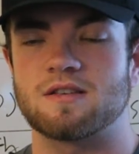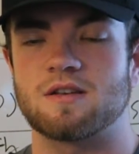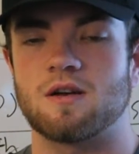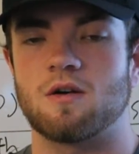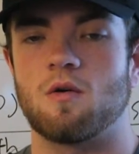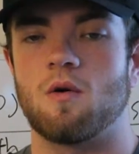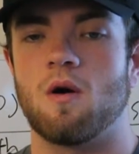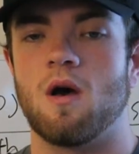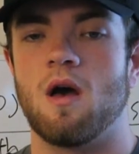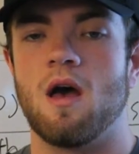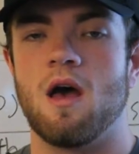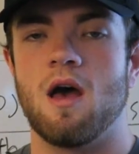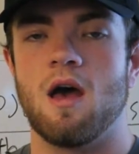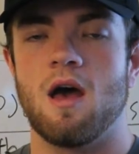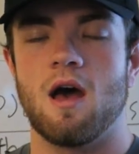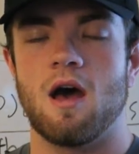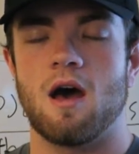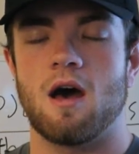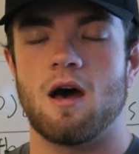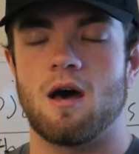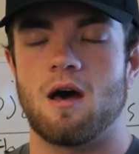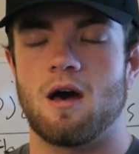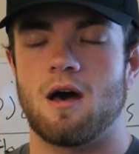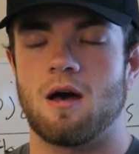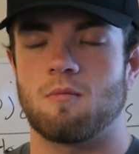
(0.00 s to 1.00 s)
So
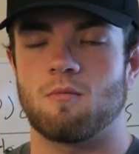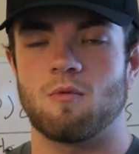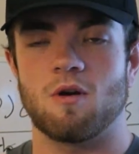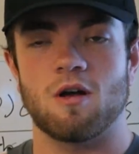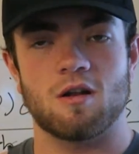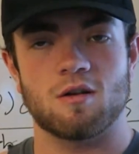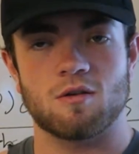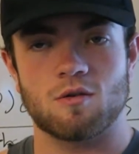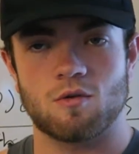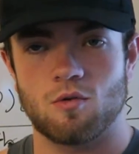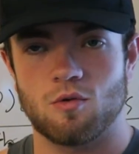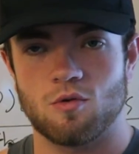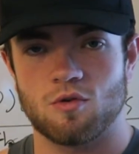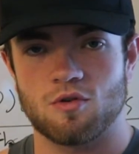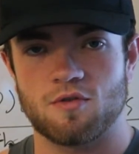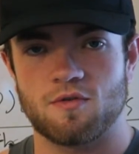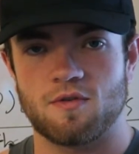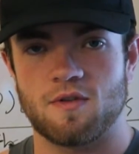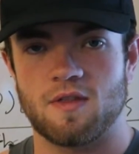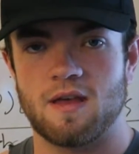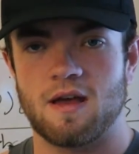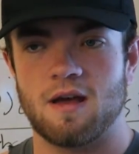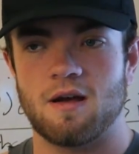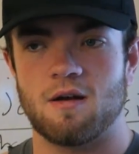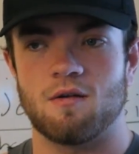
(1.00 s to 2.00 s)
uh, I'm right on course
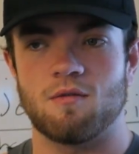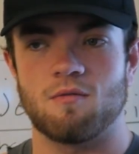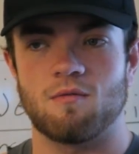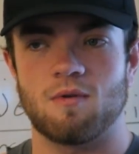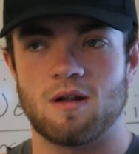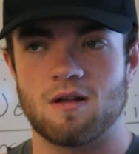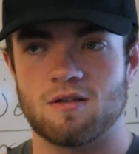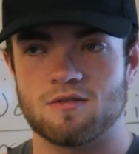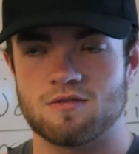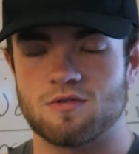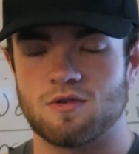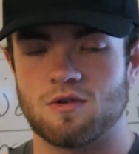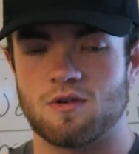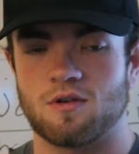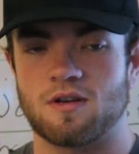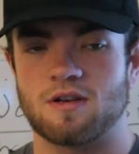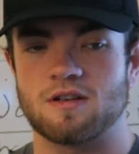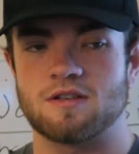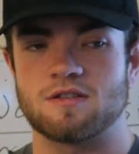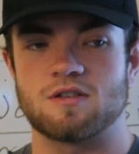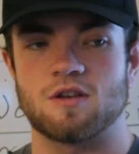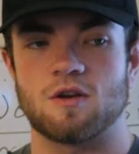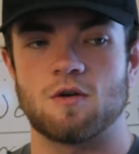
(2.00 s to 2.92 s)
for that, right on target.